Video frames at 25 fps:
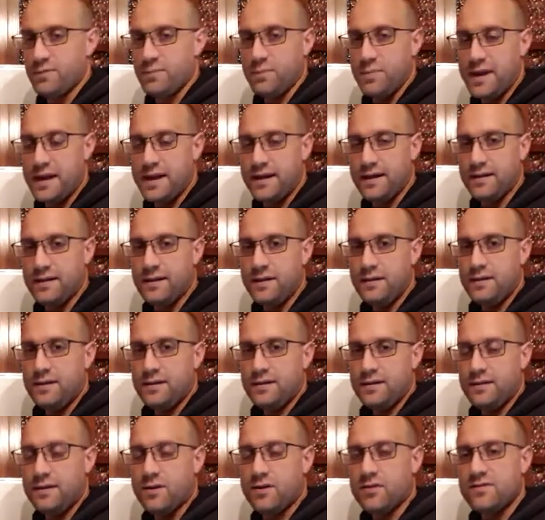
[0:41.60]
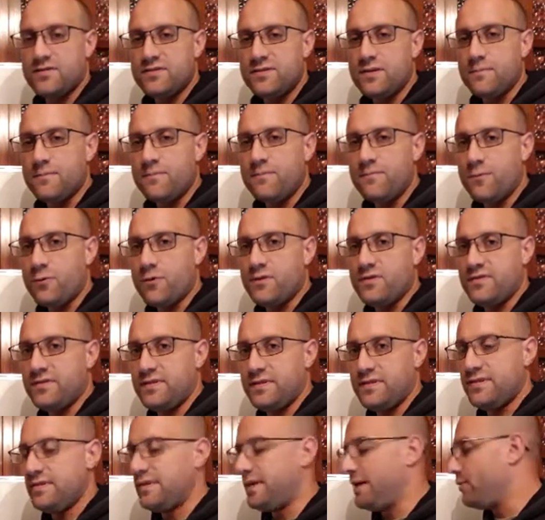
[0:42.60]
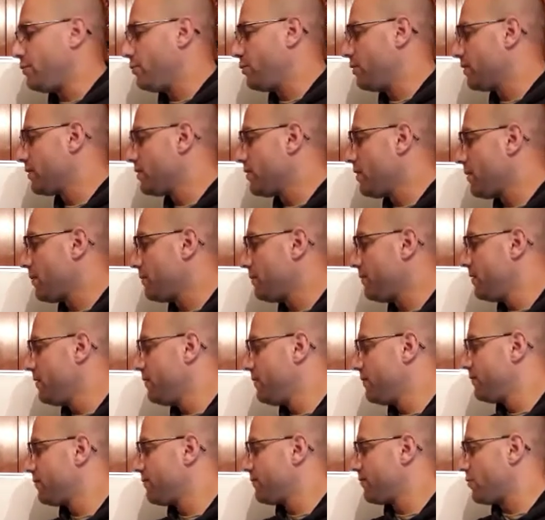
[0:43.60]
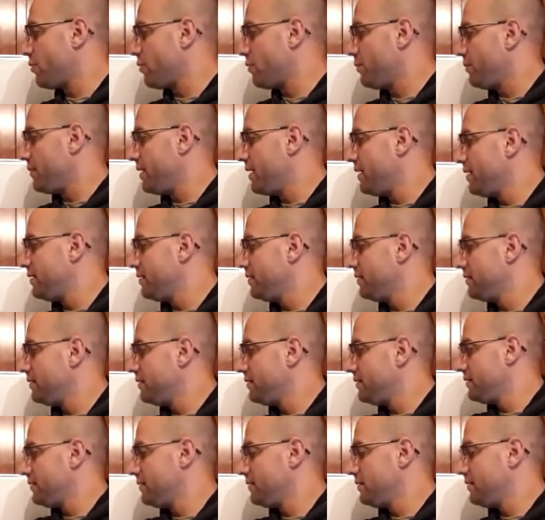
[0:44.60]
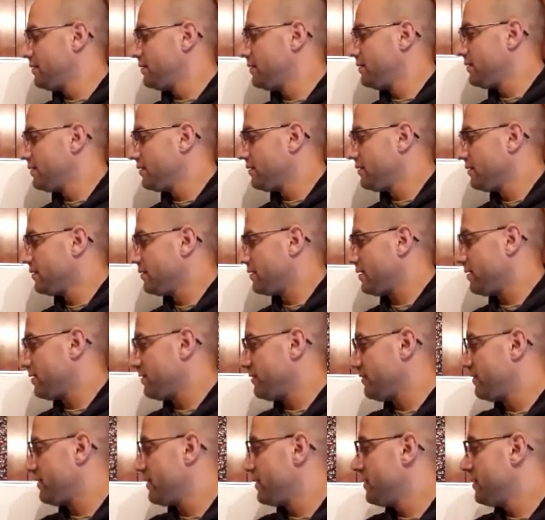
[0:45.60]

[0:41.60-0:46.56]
the planet, there are some forces that would come from kind of